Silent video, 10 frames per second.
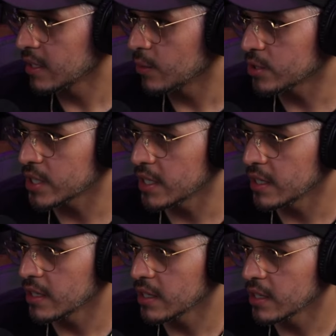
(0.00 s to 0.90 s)
We'll see.
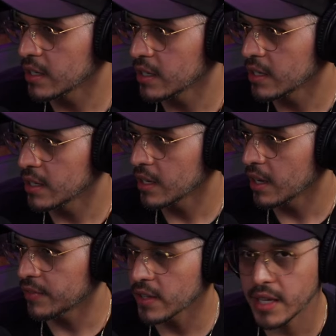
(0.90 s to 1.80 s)

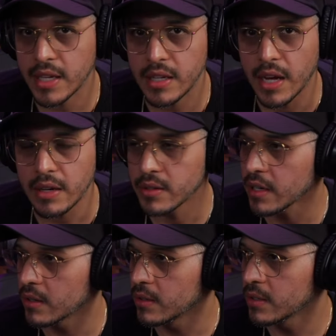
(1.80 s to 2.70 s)
I feel like it? I don't
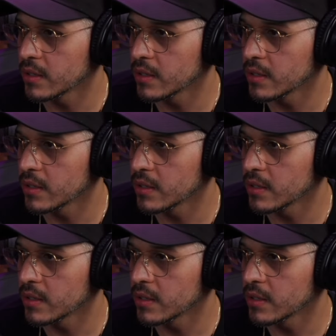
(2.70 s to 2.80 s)
know.